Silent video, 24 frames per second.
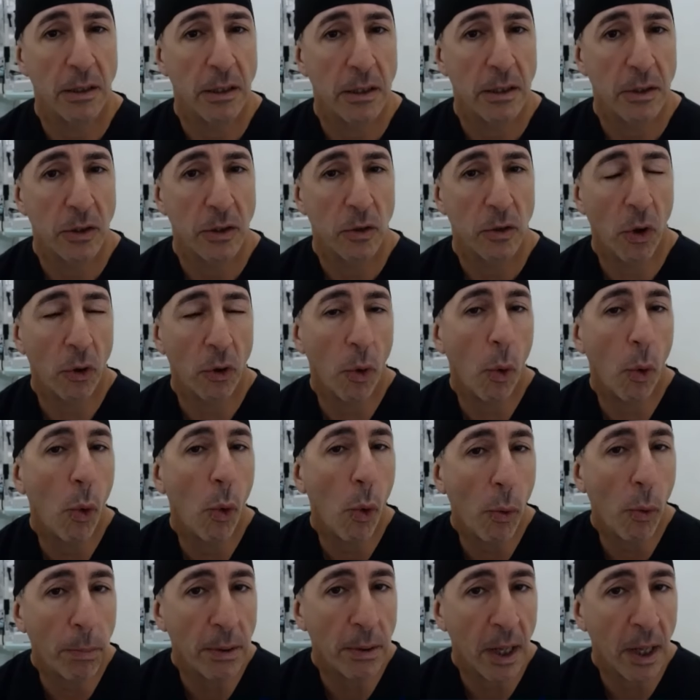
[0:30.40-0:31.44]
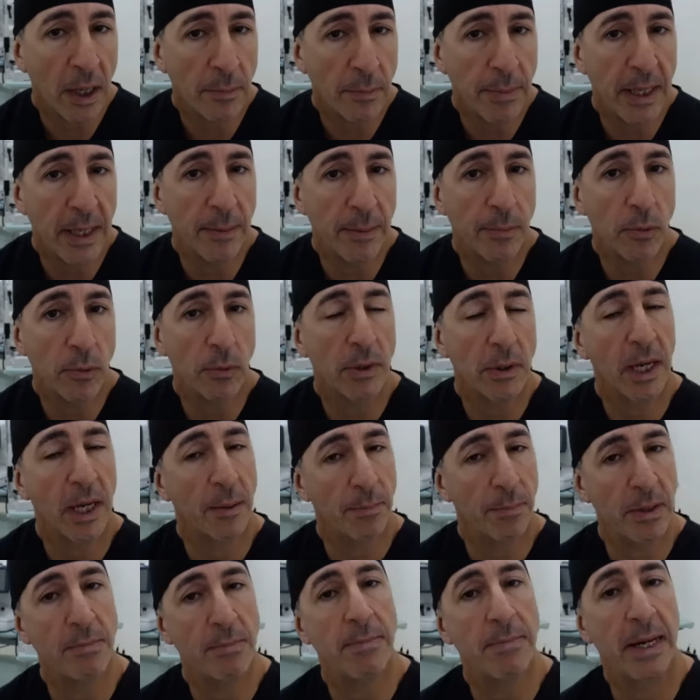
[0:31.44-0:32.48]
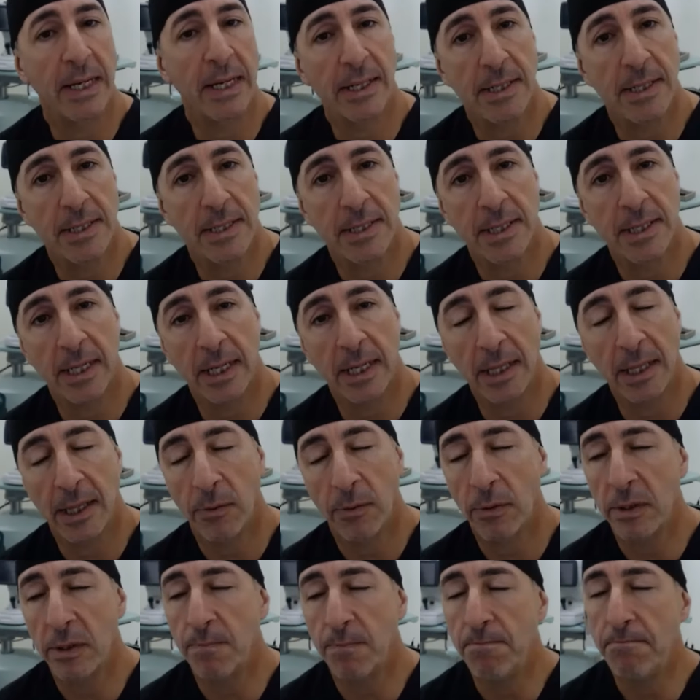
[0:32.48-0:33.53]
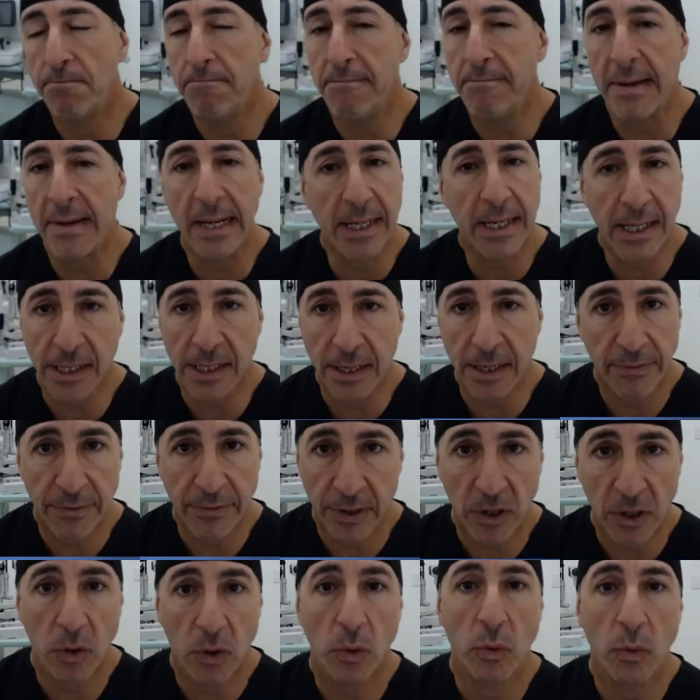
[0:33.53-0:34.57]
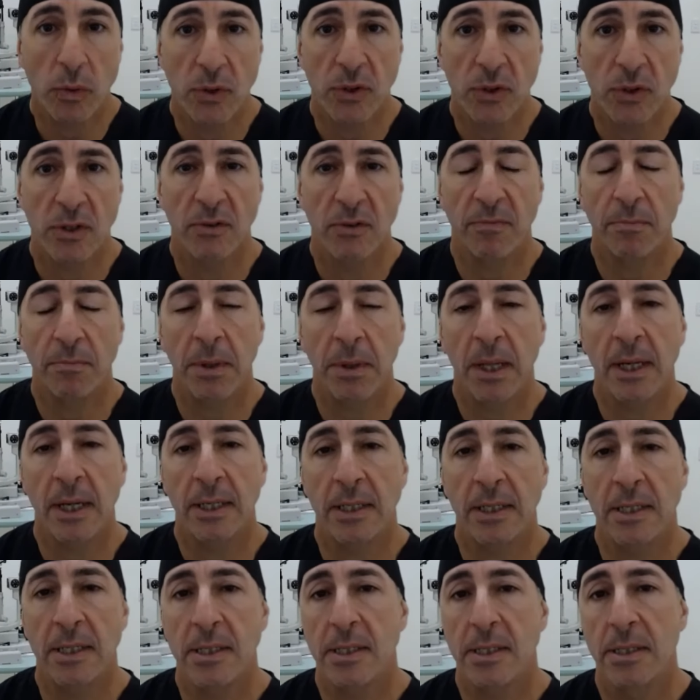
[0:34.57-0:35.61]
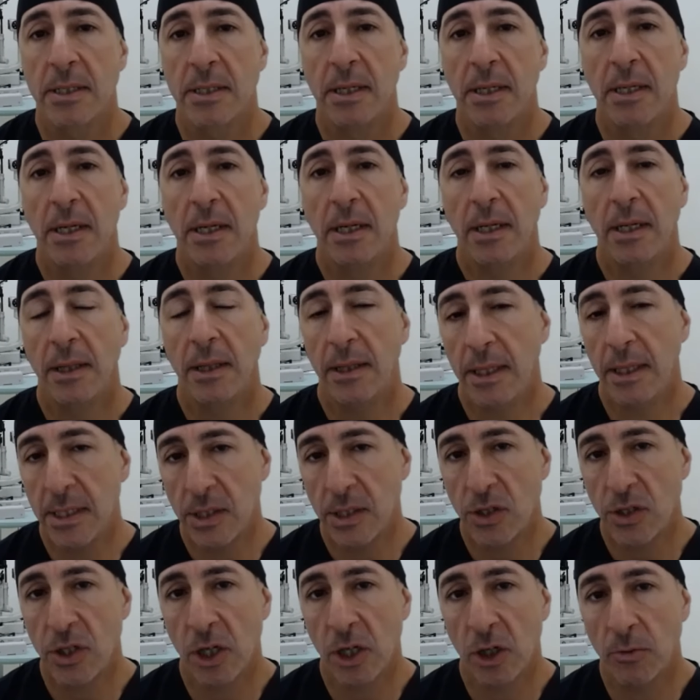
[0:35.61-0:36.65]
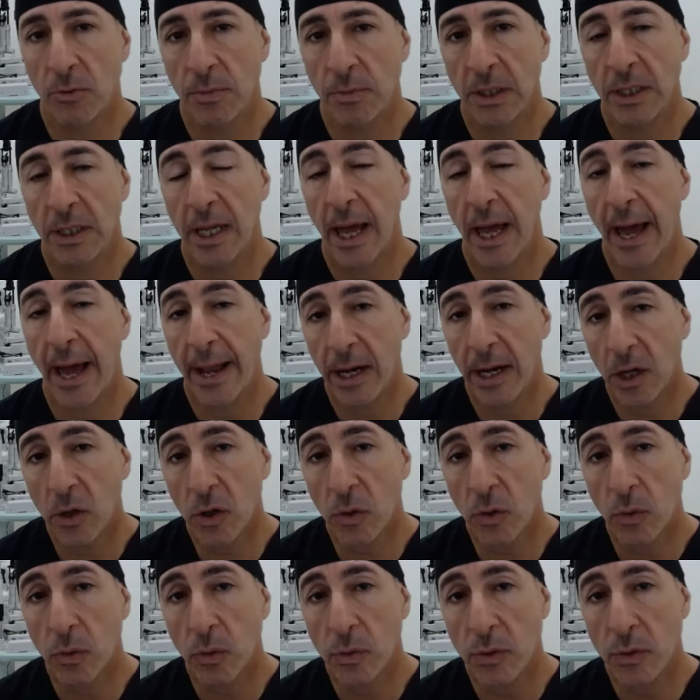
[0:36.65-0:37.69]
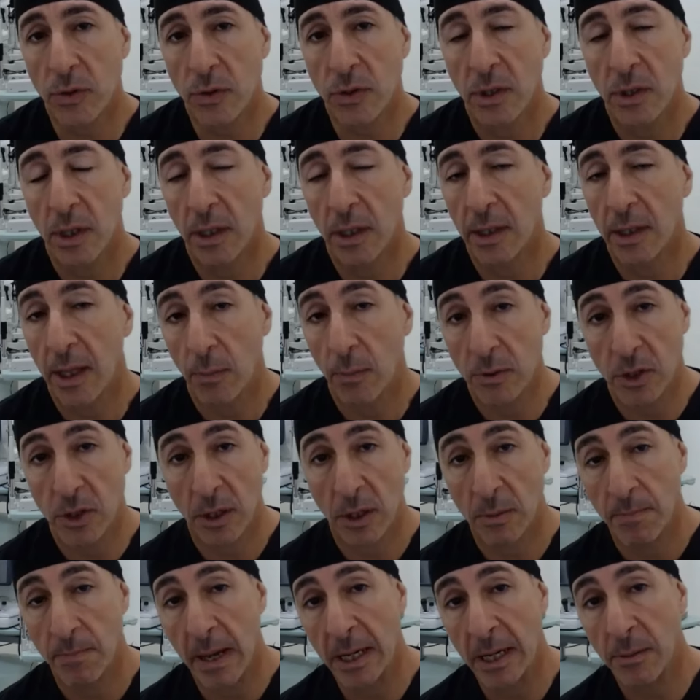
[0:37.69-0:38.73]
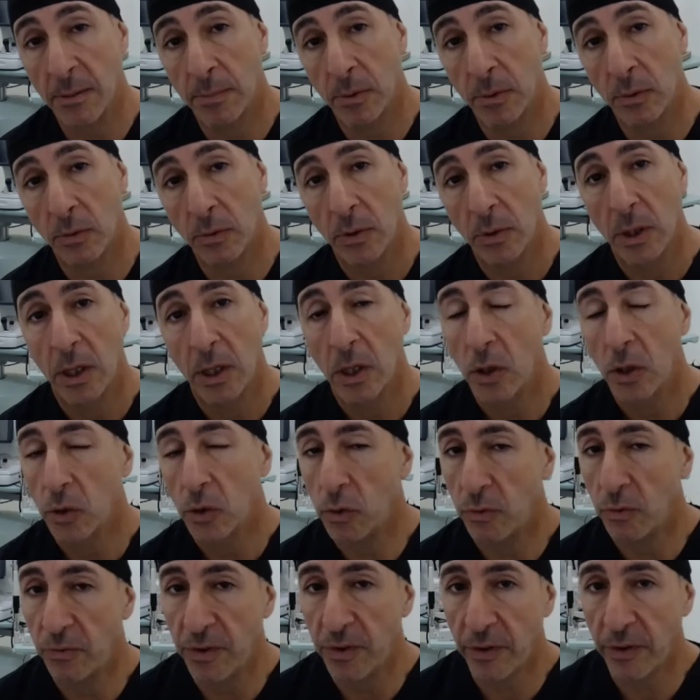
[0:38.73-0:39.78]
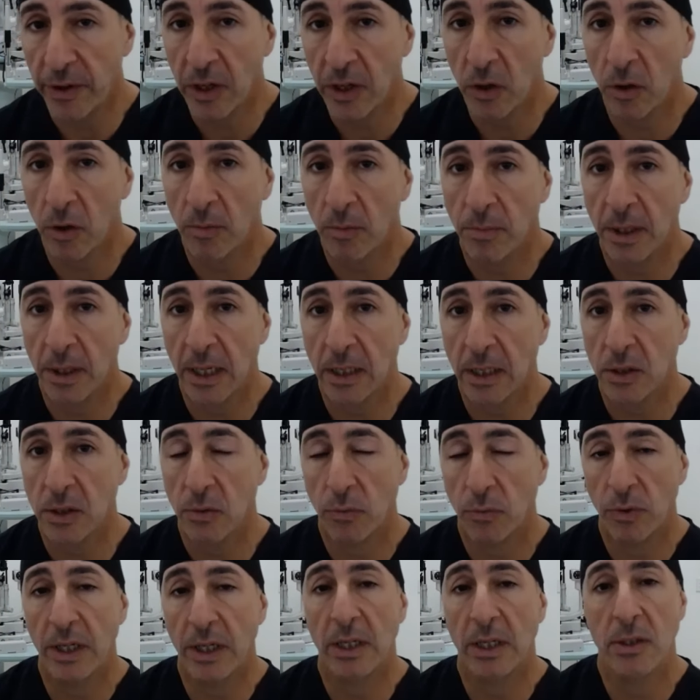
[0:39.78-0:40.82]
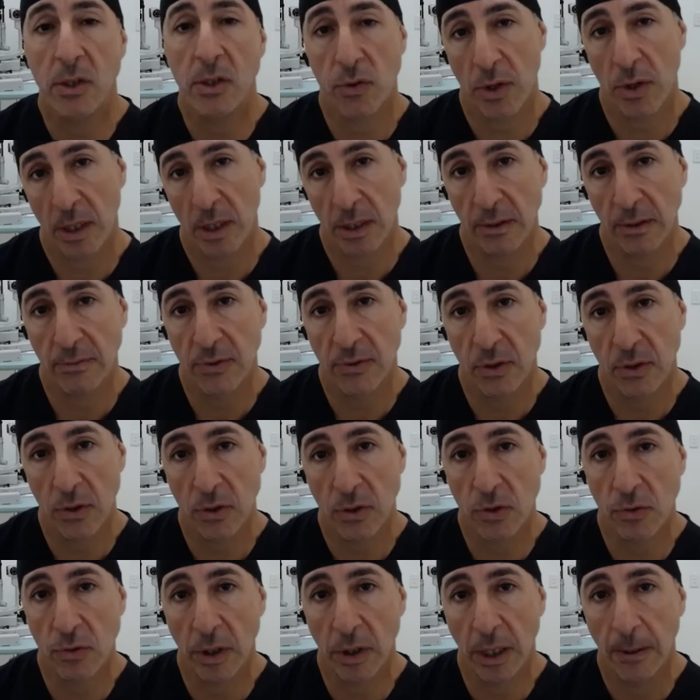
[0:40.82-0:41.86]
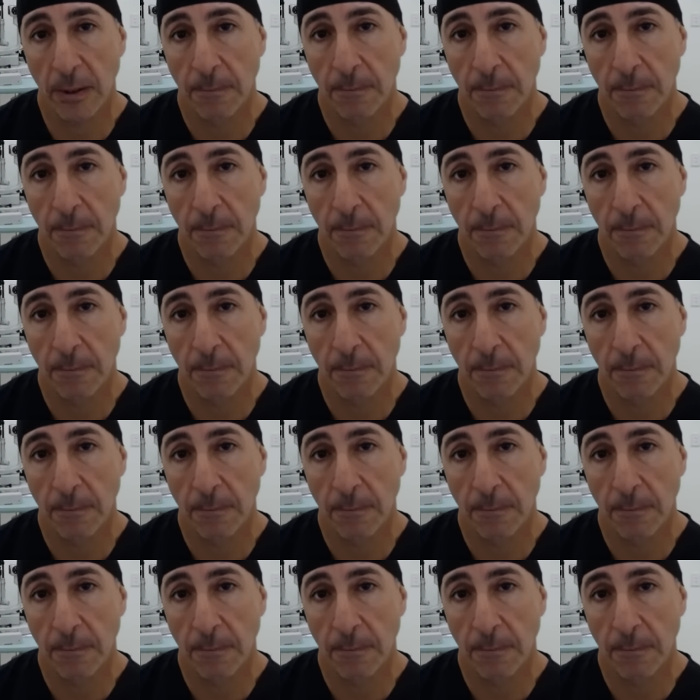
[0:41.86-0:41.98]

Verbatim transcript: not all blind people can be made to see. There are many different causes of blindness this gentleman had a cause that was amenable to very complex reconstructive surgery.